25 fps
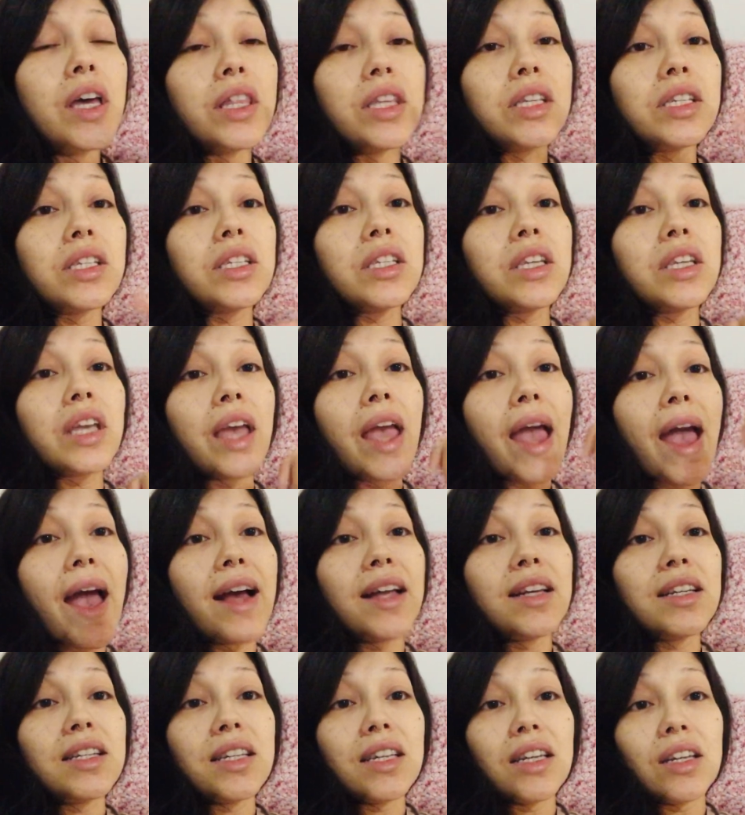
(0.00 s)
This is like
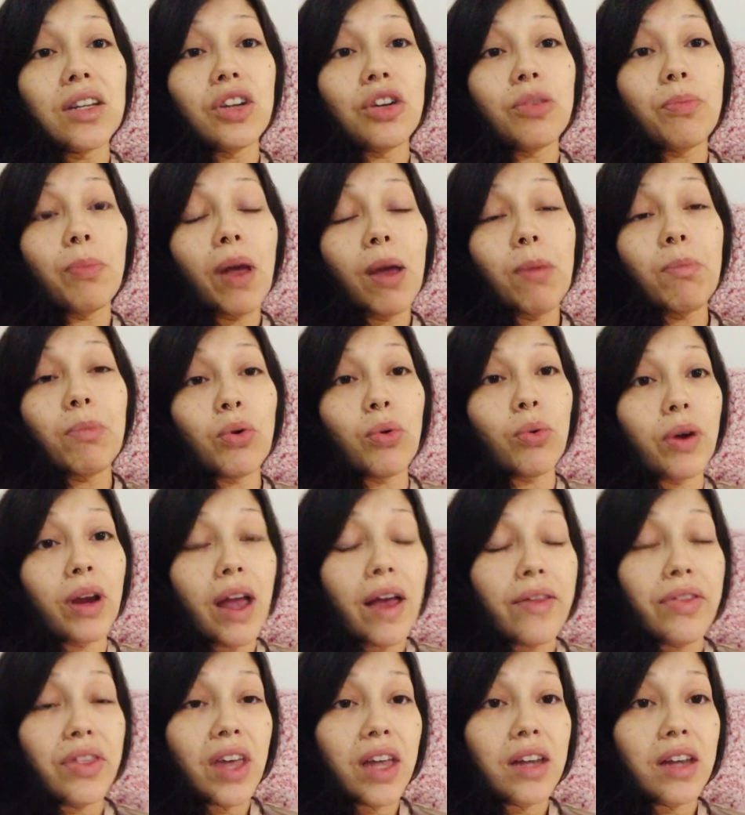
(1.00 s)
handing in your paperwork
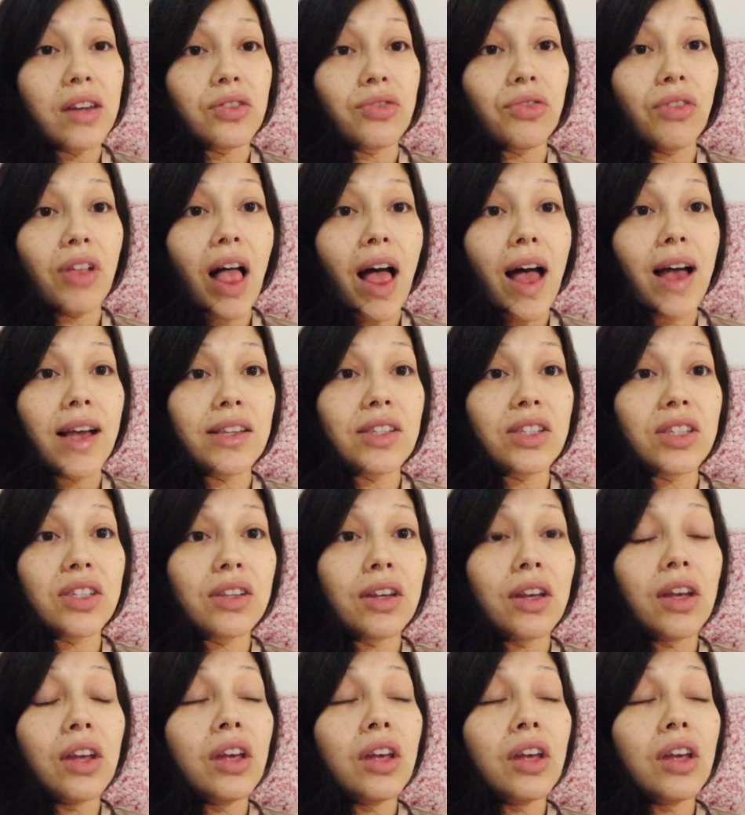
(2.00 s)
at the end of class.